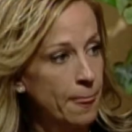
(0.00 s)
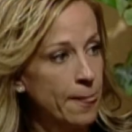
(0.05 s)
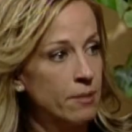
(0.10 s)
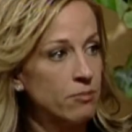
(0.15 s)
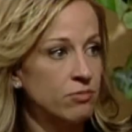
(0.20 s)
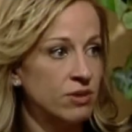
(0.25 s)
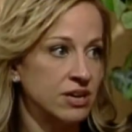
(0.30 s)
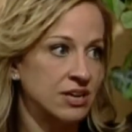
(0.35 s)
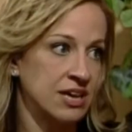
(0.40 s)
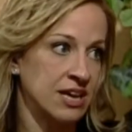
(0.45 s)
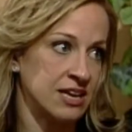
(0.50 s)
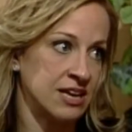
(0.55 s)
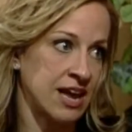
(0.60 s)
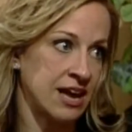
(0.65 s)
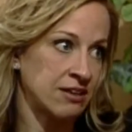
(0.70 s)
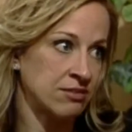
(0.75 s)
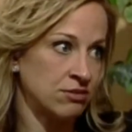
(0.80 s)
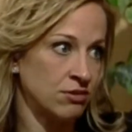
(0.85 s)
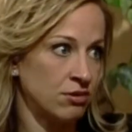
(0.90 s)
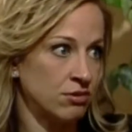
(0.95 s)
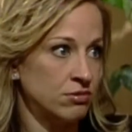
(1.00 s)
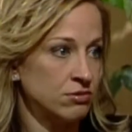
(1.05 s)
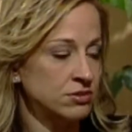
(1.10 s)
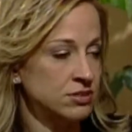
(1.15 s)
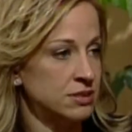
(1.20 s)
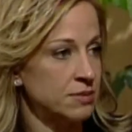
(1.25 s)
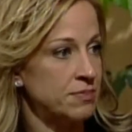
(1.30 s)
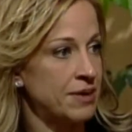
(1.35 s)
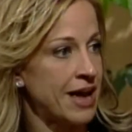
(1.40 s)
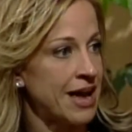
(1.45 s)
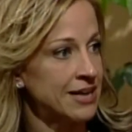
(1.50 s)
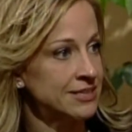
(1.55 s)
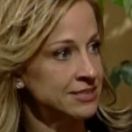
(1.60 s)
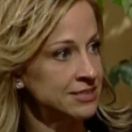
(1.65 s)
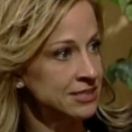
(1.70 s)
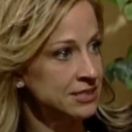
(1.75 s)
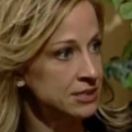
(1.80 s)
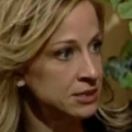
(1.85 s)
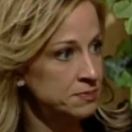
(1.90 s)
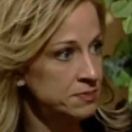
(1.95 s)
We'd connect those to past
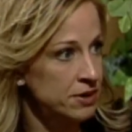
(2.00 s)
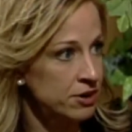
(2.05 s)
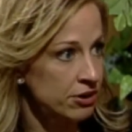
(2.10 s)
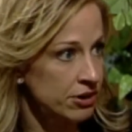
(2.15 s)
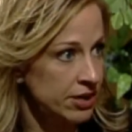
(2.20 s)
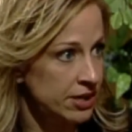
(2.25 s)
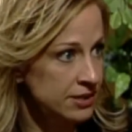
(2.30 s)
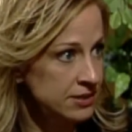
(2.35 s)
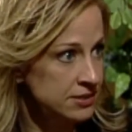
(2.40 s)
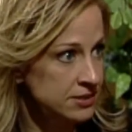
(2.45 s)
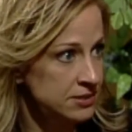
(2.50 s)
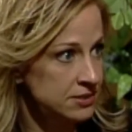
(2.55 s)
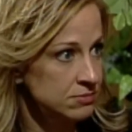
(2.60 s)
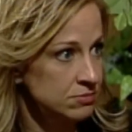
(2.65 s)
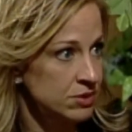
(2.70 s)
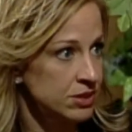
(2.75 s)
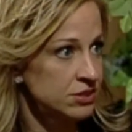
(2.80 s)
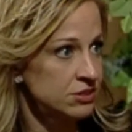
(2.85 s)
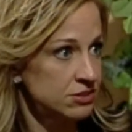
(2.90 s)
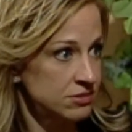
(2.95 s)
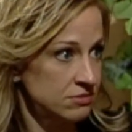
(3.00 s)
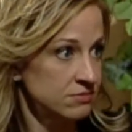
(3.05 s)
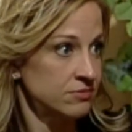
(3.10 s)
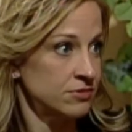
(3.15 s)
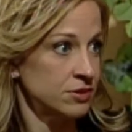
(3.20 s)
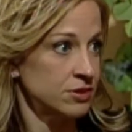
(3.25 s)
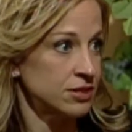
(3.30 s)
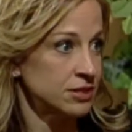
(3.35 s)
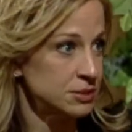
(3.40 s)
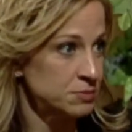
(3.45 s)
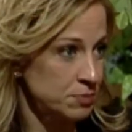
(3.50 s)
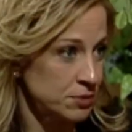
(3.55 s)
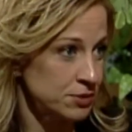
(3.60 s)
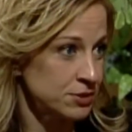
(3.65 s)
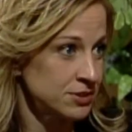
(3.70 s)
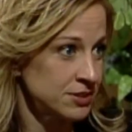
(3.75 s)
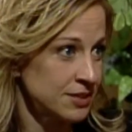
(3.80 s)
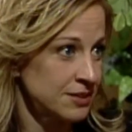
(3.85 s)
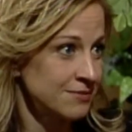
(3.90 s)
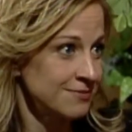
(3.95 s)
experience, which for this
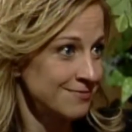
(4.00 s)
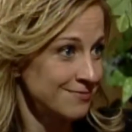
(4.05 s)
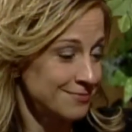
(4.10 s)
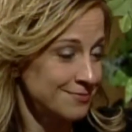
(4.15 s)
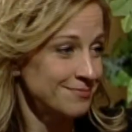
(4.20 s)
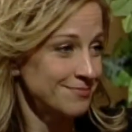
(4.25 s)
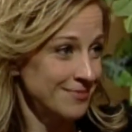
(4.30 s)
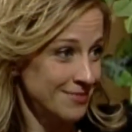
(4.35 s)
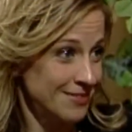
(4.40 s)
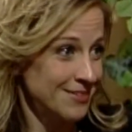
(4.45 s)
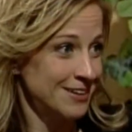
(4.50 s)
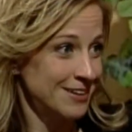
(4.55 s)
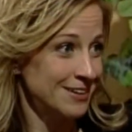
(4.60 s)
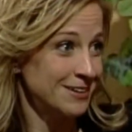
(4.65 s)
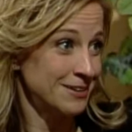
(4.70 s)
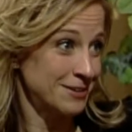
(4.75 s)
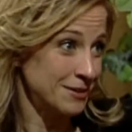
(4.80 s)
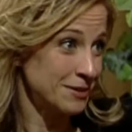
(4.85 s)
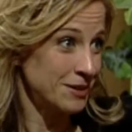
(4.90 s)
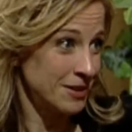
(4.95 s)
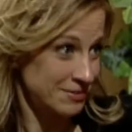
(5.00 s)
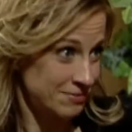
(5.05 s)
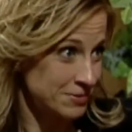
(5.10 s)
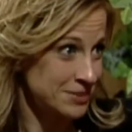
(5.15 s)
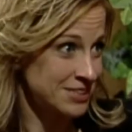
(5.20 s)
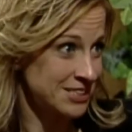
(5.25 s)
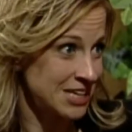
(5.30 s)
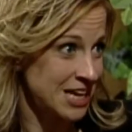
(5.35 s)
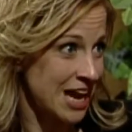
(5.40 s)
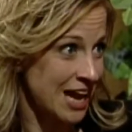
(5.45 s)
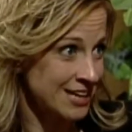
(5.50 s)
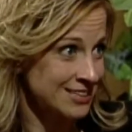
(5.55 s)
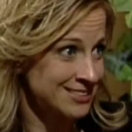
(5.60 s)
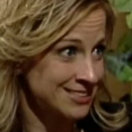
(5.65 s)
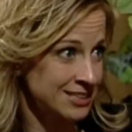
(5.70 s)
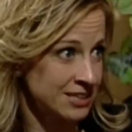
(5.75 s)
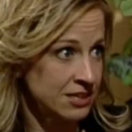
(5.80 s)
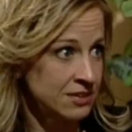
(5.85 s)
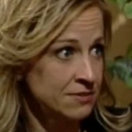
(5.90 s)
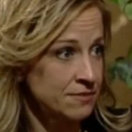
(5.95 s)
person was the
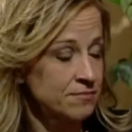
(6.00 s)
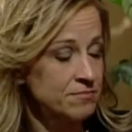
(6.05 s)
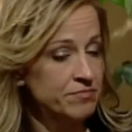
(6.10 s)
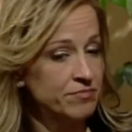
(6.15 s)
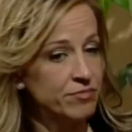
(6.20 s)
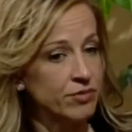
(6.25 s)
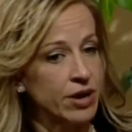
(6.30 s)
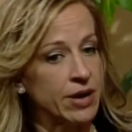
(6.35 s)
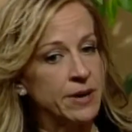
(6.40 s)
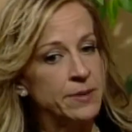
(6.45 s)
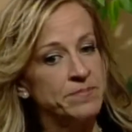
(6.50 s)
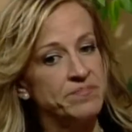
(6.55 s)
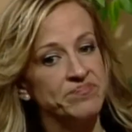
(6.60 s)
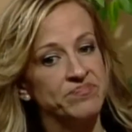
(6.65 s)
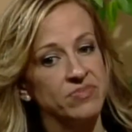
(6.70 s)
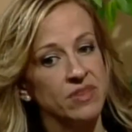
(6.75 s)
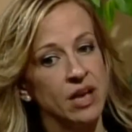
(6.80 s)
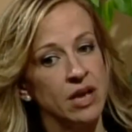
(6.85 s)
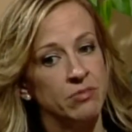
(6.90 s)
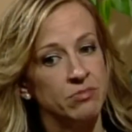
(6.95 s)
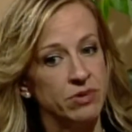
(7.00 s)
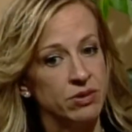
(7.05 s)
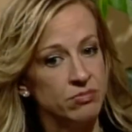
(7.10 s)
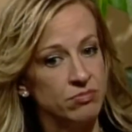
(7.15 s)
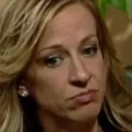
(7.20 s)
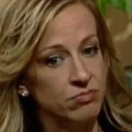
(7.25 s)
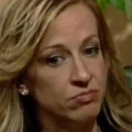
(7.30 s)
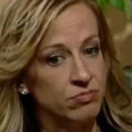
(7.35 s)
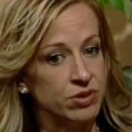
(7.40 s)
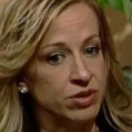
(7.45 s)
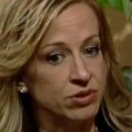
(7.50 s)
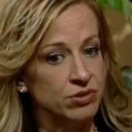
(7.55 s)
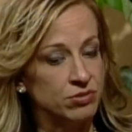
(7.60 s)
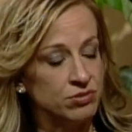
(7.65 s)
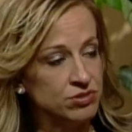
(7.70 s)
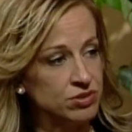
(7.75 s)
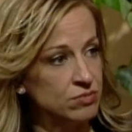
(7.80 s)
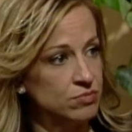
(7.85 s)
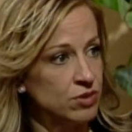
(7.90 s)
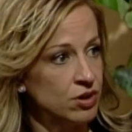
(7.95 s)
accident, right? And we do
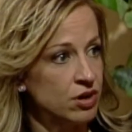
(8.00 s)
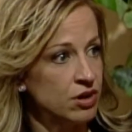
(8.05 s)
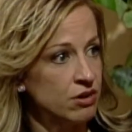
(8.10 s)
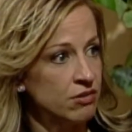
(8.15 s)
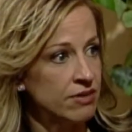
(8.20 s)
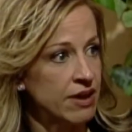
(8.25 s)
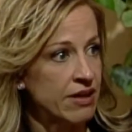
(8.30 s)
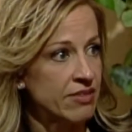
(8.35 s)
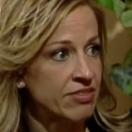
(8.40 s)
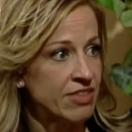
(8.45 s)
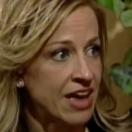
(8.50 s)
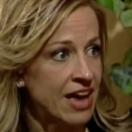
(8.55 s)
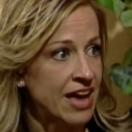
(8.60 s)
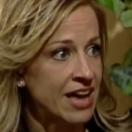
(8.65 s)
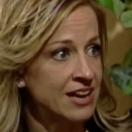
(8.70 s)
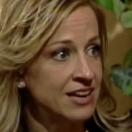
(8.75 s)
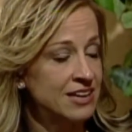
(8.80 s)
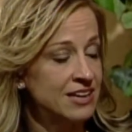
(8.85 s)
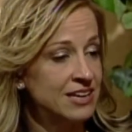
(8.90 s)
some work around that.